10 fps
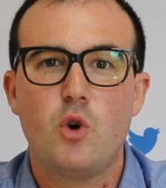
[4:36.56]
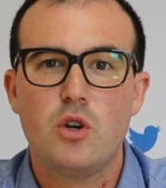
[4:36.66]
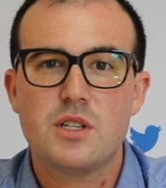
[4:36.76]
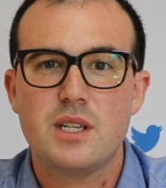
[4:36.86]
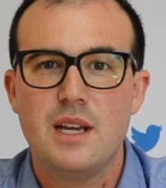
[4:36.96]

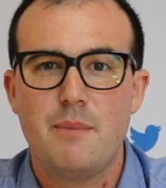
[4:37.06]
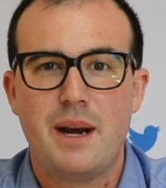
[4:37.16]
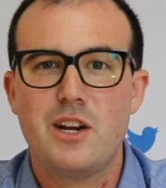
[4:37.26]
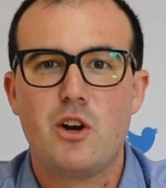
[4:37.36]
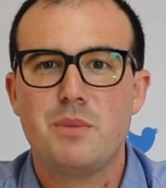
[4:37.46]
course,
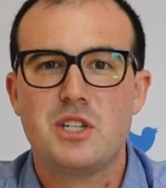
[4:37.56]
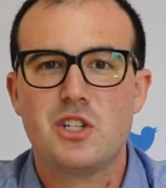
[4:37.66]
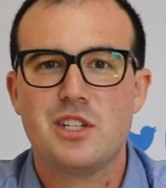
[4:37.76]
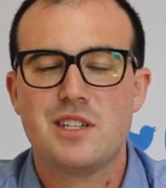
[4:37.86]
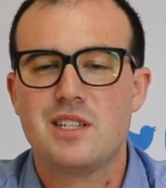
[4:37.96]
party
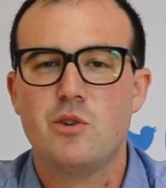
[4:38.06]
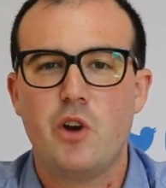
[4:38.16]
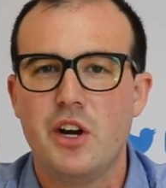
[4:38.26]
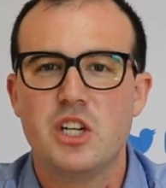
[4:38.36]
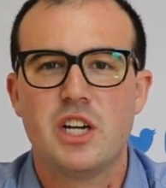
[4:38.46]
compositions are still
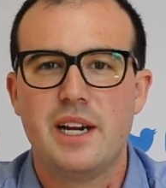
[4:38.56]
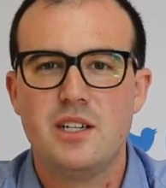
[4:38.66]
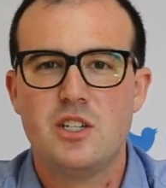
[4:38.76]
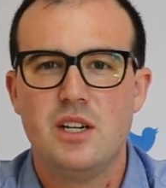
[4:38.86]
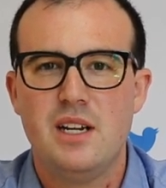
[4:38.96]
going to
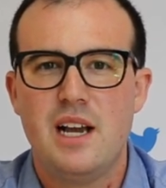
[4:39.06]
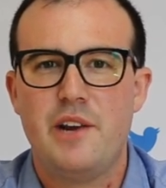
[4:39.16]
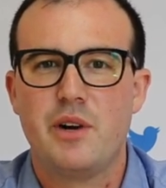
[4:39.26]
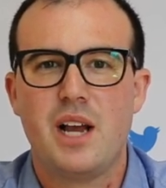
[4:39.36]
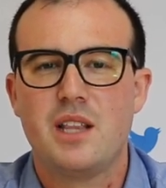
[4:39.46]
change,
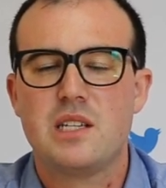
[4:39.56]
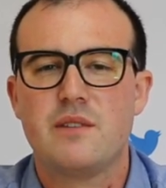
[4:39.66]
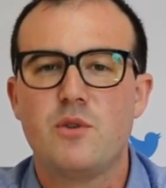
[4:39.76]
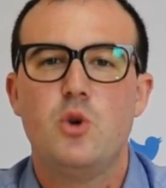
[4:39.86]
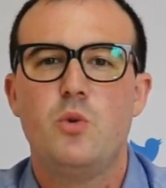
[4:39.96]
and regardless
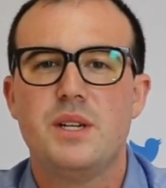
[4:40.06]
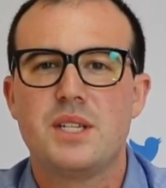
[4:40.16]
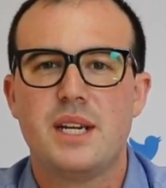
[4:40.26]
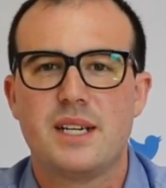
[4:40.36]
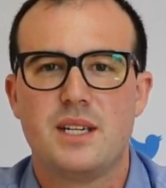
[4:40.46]
of who wins
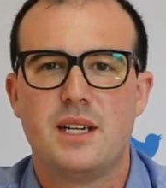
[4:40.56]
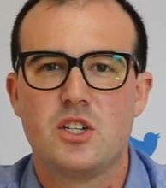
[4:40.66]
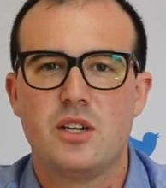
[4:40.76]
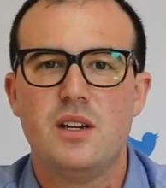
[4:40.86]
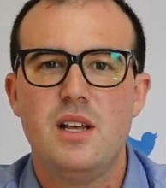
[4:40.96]
the next
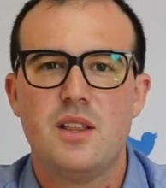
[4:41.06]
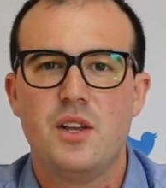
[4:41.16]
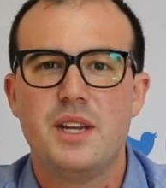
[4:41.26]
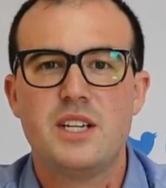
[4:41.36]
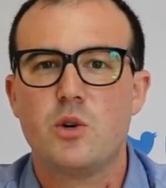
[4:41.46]
election,
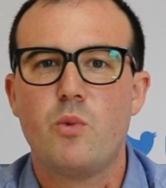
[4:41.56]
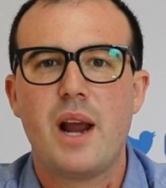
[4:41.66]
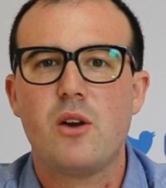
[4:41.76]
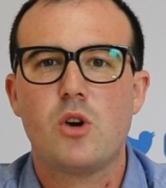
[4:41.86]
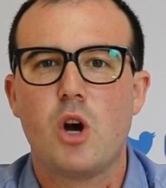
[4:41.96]
they'll need to
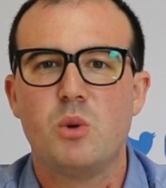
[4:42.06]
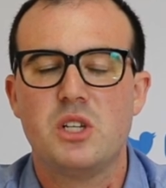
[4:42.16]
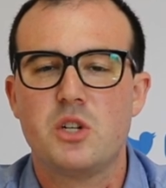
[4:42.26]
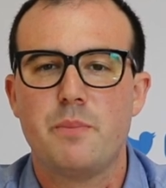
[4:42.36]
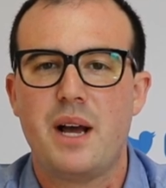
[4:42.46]
wrangle
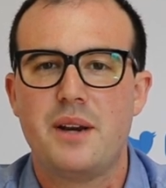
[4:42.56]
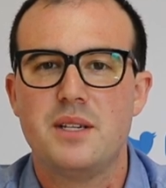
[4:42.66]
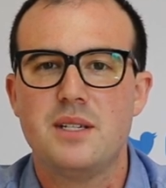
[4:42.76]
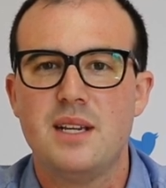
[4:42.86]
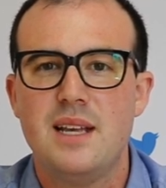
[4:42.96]
coalition
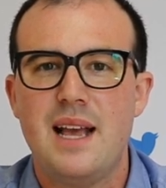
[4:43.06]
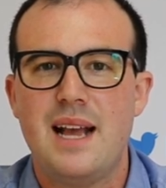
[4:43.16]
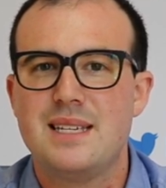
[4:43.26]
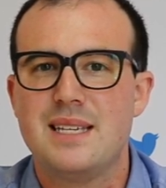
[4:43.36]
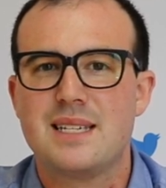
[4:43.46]
partners
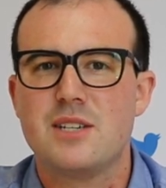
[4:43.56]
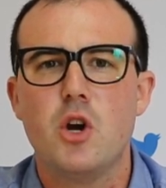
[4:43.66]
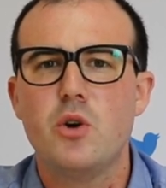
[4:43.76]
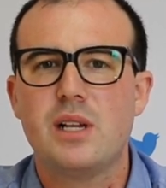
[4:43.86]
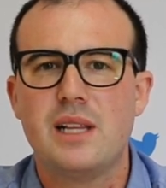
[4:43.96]
as there's
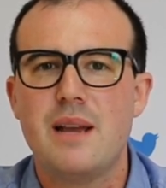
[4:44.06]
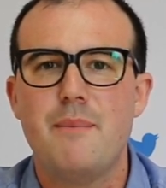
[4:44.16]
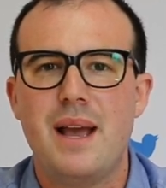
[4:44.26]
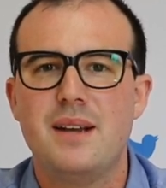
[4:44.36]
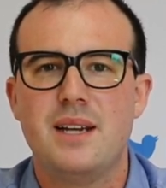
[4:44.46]
no clear
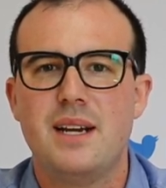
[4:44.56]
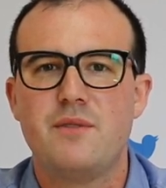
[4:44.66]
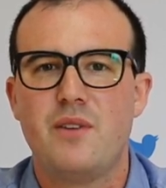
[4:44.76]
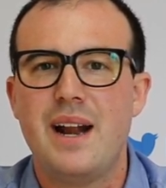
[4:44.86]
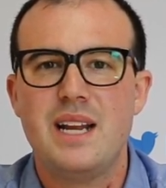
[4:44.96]
mandate
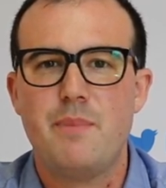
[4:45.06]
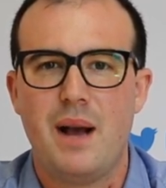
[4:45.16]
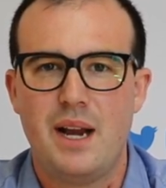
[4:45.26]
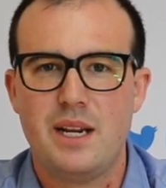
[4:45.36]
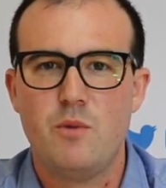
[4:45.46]
for any
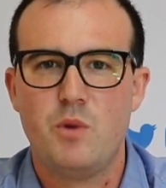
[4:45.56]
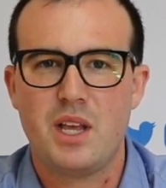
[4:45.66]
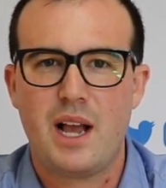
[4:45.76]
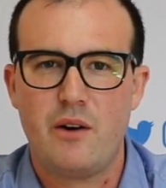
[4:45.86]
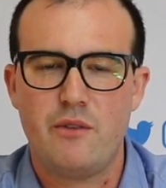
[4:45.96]
party with the
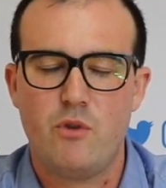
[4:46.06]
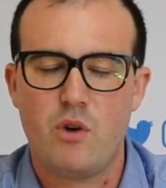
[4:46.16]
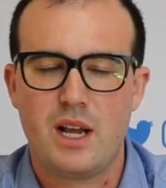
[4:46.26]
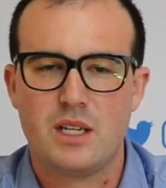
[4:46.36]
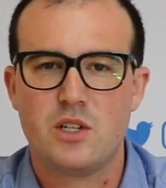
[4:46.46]
current
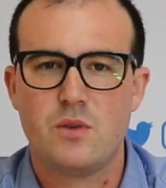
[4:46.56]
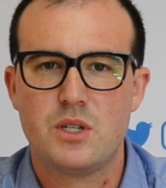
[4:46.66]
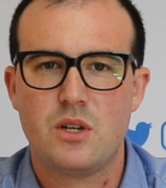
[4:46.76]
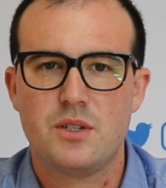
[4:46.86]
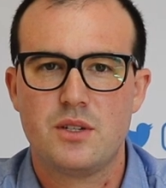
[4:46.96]
forecasted
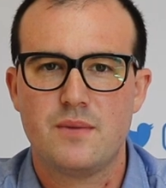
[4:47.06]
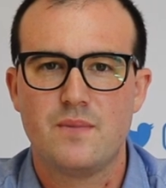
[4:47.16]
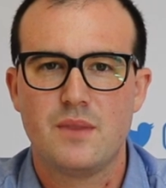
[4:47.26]
results.